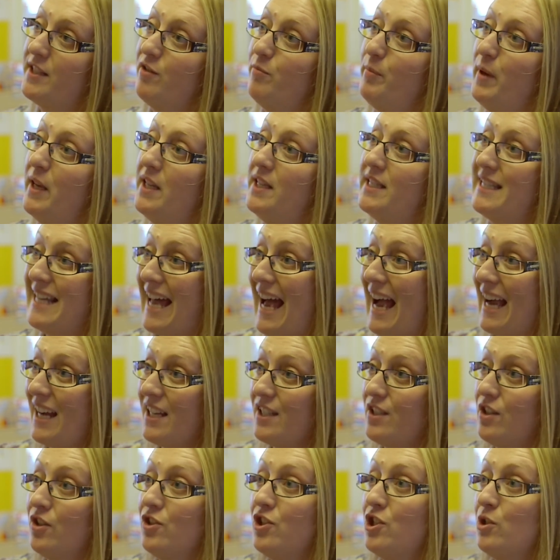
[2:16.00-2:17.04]
have been
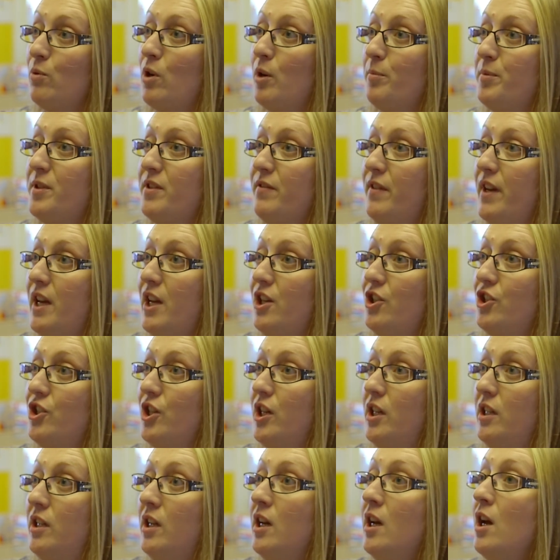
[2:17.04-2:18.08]
tagged onto an
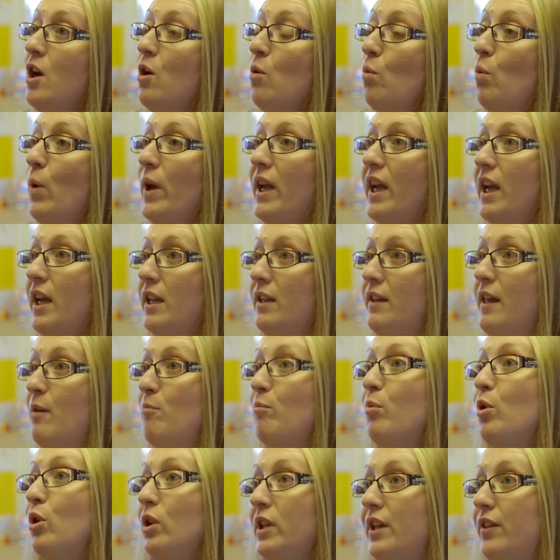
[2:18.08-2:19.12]
observation, we can then
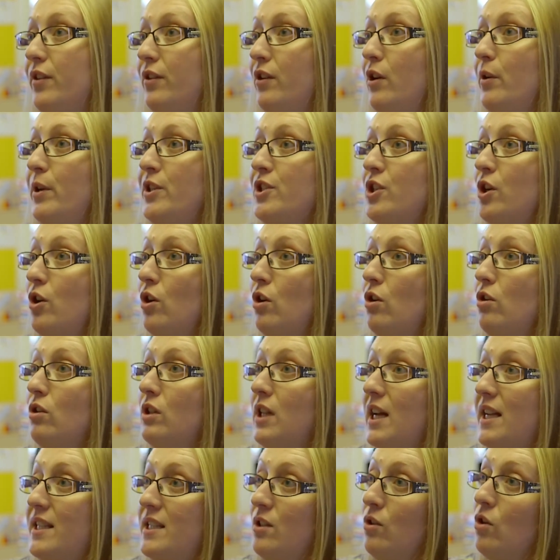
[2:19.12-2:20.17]
pull it through into whole
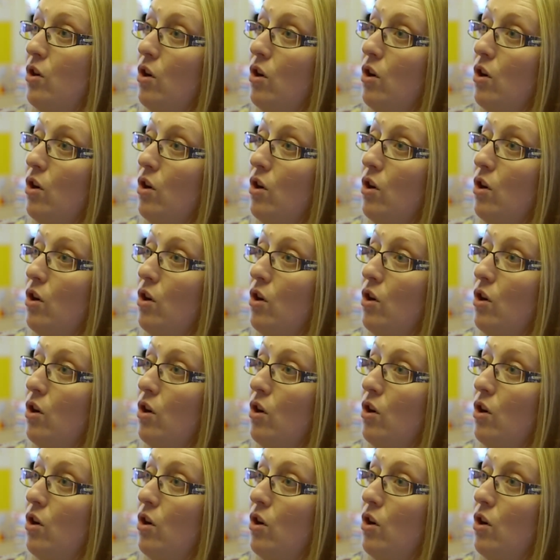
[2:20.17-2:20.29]
class and